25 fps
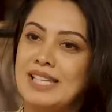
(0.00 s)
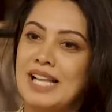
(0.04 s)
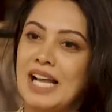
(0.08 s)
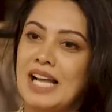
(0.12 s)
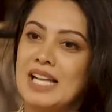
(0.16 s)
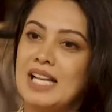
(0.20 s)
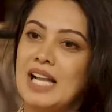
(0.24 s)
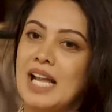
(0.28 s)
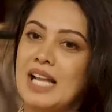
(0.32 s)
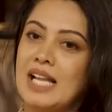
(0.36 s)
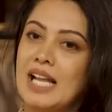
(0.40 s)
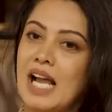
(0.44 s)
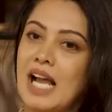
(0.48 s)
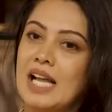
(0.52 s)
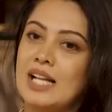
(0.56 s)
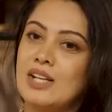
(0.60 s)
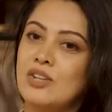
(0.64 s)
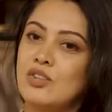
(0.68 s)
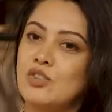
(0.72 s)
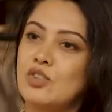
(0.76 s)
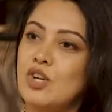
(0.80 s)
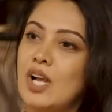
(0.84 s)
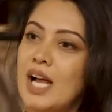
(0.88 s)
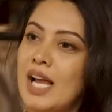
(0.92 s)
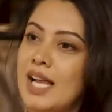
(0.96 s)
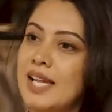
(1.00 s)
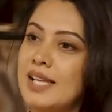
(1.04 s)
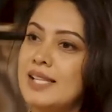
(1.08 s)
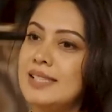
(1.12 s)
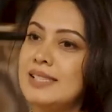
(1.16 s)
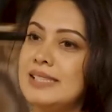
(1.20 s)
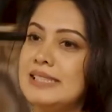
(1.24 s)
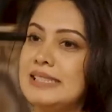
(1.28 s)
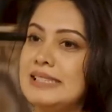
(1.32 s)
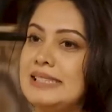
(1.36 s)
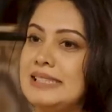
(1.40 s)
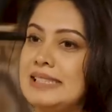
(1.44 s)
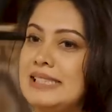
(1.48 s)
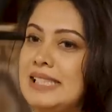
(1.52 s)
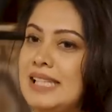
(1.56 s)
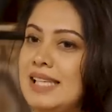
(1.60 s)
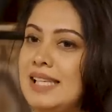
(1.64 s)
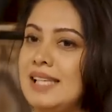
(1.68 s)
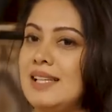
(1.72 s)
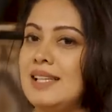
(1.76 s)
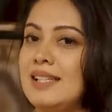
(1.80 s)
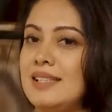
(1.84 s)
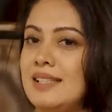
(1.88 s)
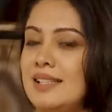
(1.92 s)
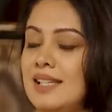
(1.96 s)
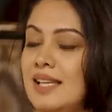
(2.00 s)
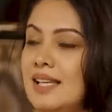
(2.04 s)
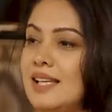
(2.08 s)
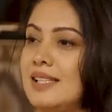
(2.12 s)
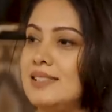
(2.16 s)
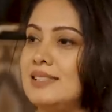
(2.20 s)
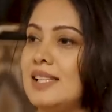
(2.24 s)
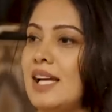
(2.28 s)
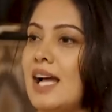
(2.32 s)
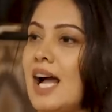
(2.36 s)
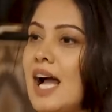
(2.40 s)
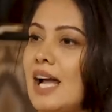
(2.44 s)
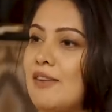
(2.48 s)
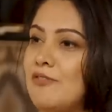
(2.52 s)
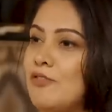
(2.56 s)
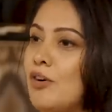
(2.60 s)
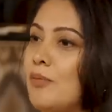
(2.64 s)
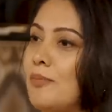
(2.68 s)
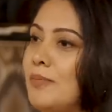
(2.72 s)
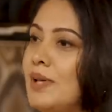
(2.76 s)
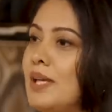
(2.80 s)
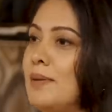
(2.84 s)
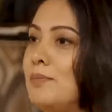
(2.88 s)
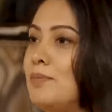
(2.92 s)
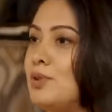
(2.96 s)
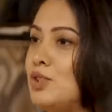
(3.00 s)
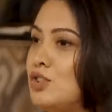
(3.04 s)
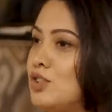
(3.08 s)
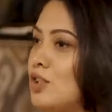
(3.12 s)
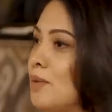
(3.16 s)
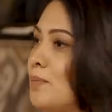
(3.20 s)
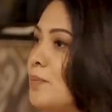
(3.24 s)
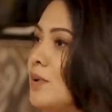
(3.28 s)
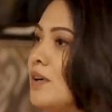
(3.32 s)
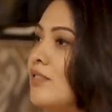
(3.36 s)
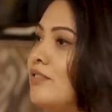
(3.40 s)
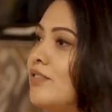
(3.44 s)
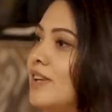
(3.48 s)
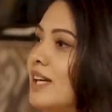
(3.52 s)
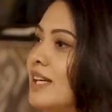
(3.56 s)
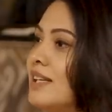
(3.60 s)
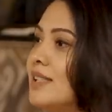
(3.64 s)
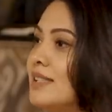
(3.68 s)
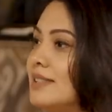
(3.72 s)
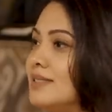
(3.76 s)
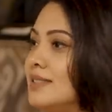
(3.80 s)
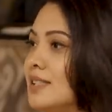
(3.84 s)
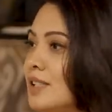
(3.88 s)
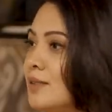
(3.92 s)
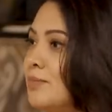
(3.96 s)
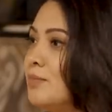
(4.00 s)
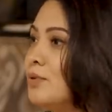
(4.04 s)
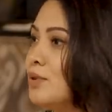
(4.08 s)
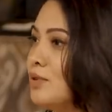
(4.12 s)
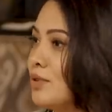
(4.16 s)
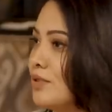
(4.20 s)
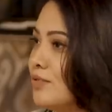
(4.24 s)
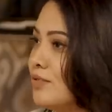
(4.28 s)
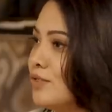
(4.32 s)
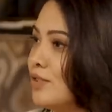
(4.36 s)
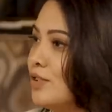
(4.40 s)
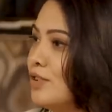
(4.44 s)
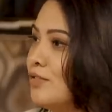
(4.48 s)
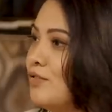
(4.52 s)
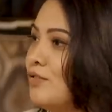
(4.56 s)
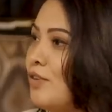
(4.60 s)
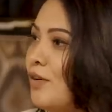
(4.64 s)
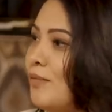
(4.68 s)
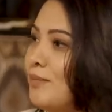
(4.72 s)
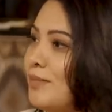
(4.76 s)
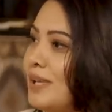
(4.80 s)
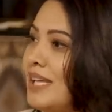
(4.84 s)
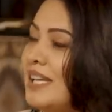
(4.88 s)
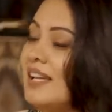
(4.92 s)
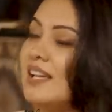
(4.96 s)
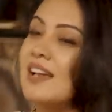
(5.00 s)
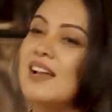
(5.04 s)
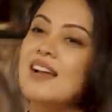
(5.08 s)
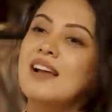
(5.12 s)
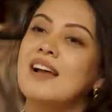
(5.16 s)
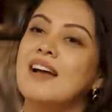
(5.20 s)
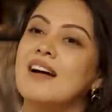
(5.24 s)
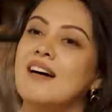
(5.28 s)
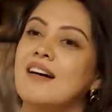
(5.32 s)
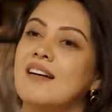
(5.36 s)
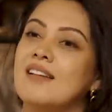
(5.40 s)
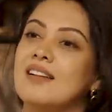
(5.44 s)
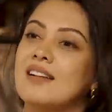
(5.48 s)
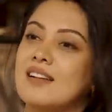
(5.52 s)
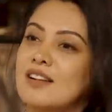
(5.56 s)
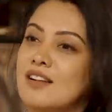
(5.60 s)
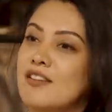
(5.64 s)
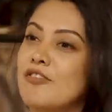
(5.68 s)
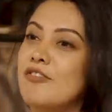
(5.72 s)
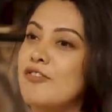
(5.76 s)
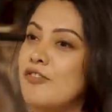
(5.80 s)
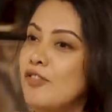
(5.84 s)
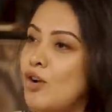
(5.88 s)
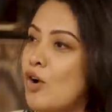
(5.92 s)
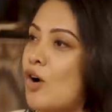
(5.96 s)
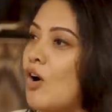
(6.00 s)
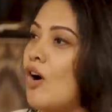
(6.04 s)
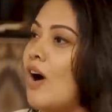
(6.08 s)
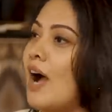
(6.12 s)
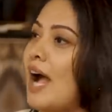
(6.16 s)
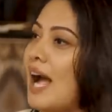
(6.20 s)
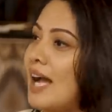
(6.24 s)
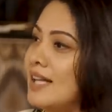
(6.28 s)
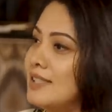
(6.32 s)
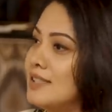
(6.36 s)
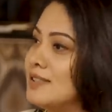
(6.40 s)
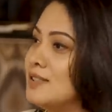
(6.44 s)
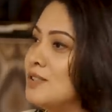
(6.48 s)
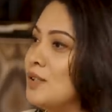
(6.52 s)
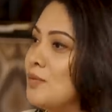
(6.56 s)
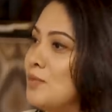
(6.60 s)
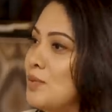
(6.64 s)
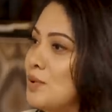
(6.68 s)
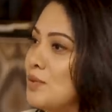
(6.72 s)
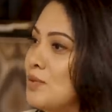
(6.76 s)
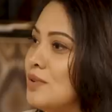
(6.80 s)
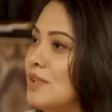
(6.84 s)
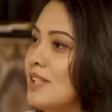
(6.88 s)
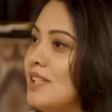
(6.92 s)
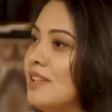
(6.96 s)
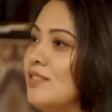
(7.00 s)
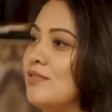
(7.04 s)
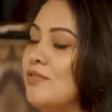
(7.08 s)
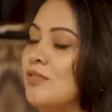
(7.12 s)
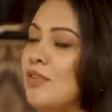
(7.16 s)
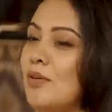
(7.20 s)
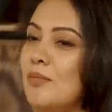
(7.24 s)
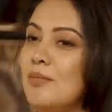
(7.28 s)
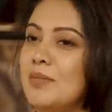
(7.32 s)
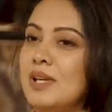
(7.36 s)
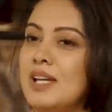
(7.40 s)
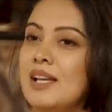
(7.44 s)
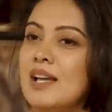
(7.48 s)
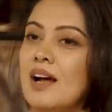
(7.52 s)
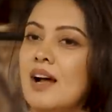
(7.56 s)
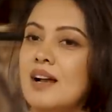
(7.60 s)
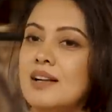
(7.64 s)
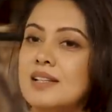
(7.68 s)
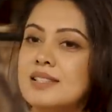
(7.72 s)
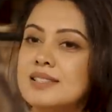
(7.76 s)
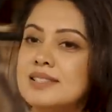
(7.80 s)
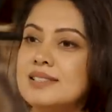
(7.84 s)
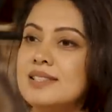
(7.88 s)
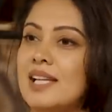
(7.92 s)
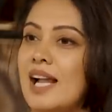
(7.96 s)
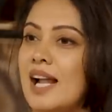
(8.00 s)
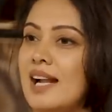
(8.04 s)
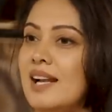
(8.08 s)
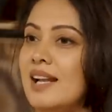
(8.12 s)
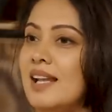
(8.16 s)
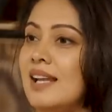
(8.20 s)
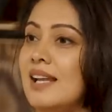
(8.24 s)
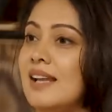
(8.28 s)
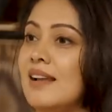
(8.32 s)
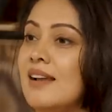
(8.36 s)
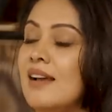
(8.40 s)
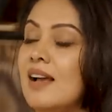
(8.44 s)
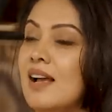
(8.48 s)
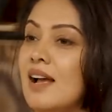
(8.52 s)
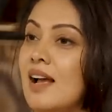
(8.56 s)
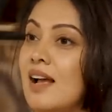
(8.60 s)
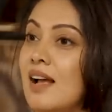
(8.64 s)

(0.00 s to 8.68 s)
that, I try seeing things. Like, I, for me, picture perfect isn't beautiful. For me, a little flaw adds the beauty. For me, understanding